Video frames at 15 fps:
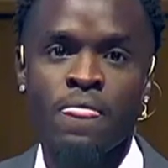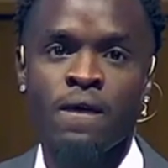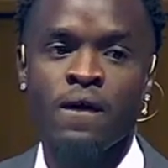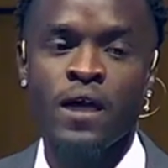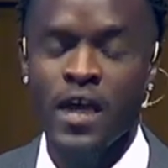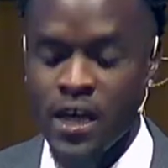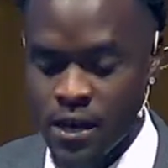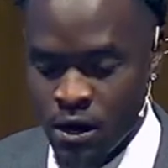
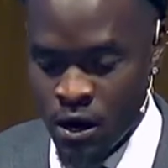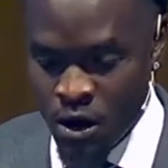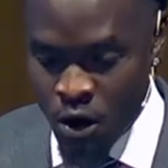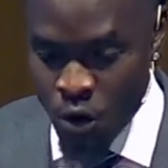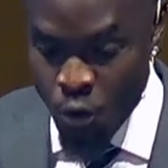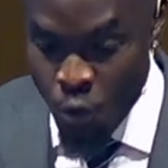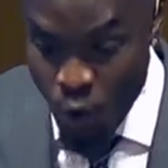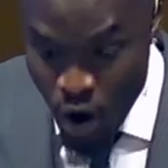and
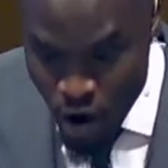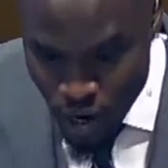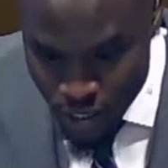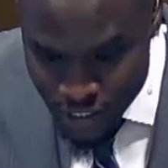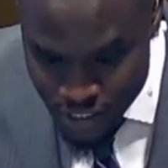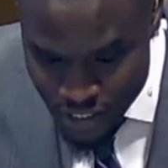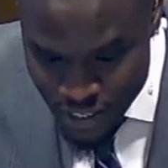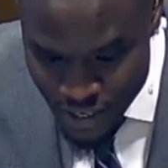
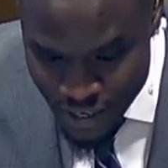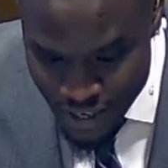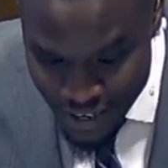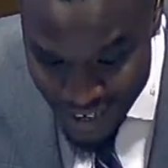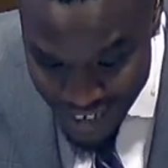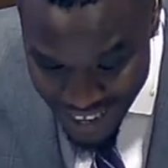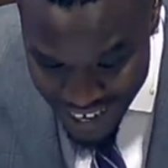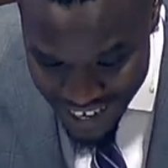want
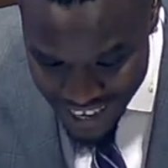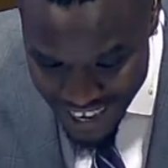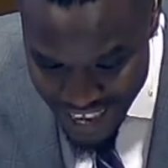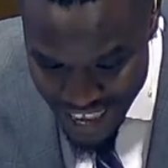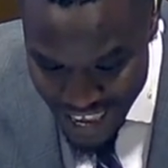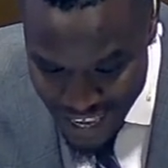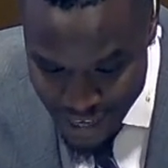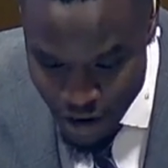like
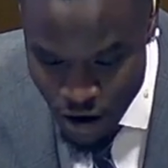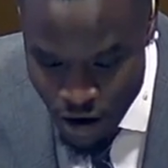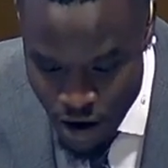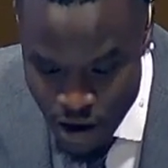an